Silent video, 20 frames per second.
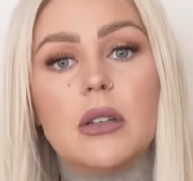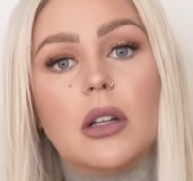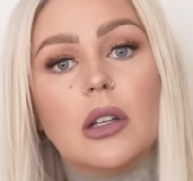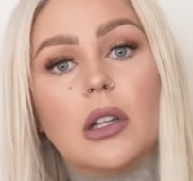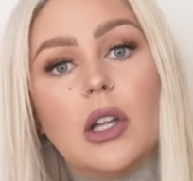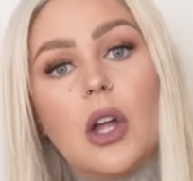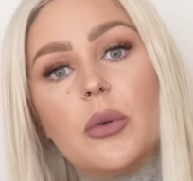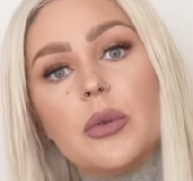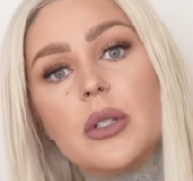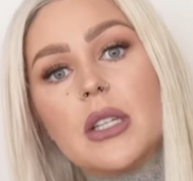
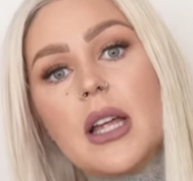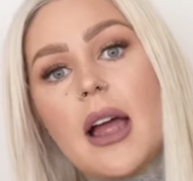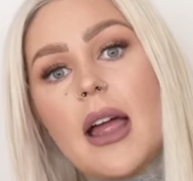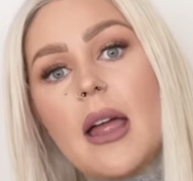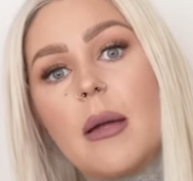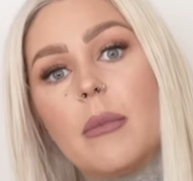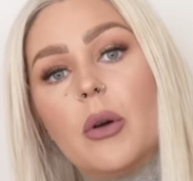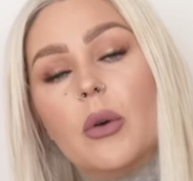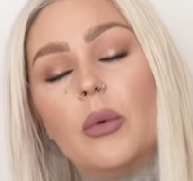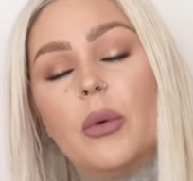alone
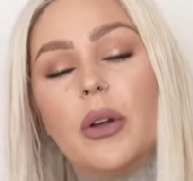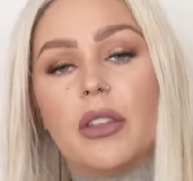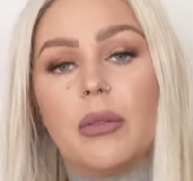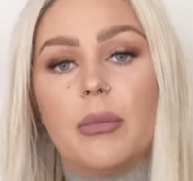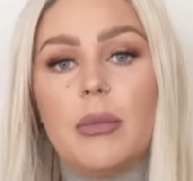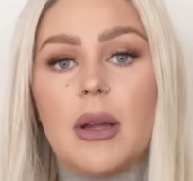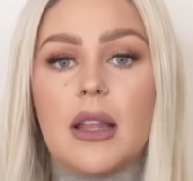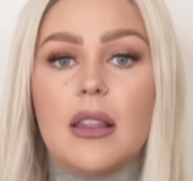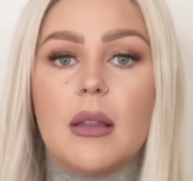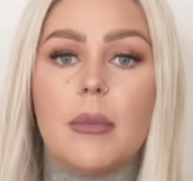time with
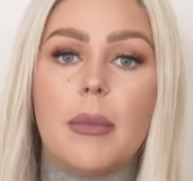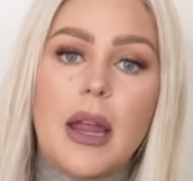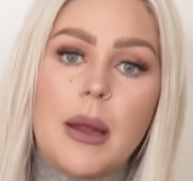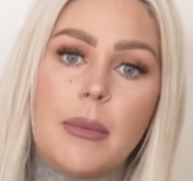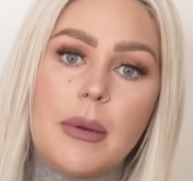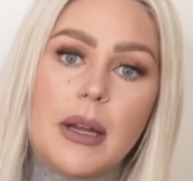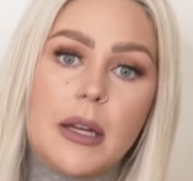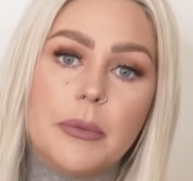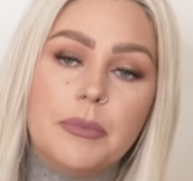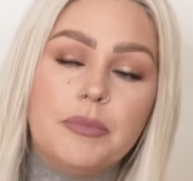me and the
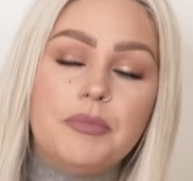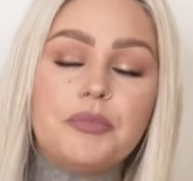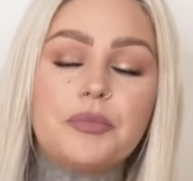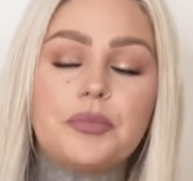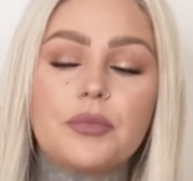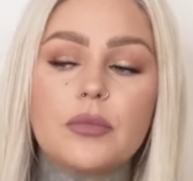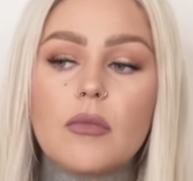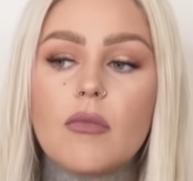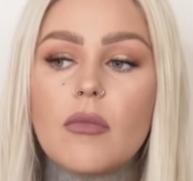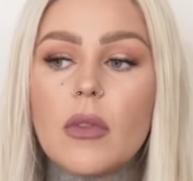baby
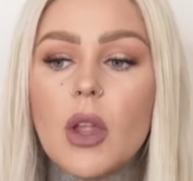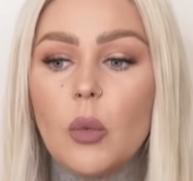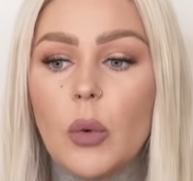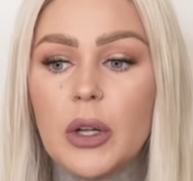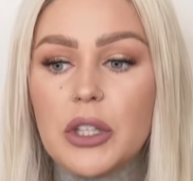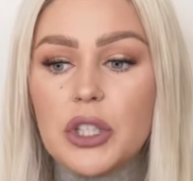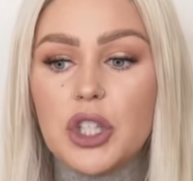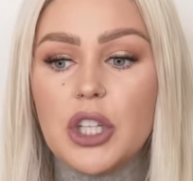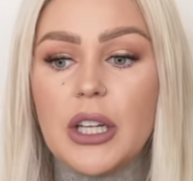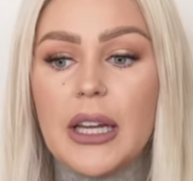
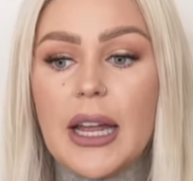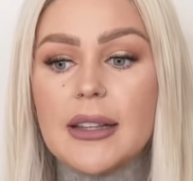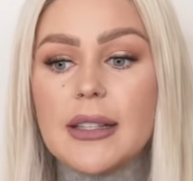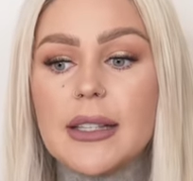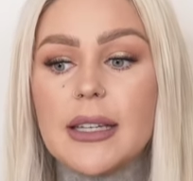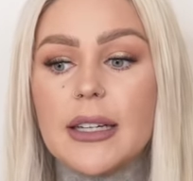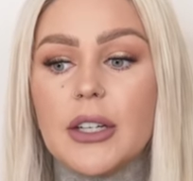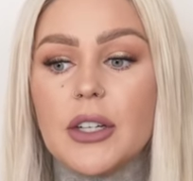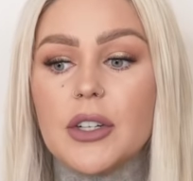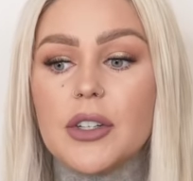once she
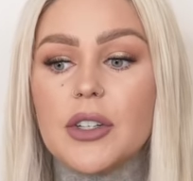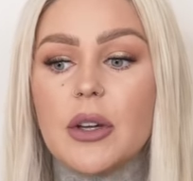gets here.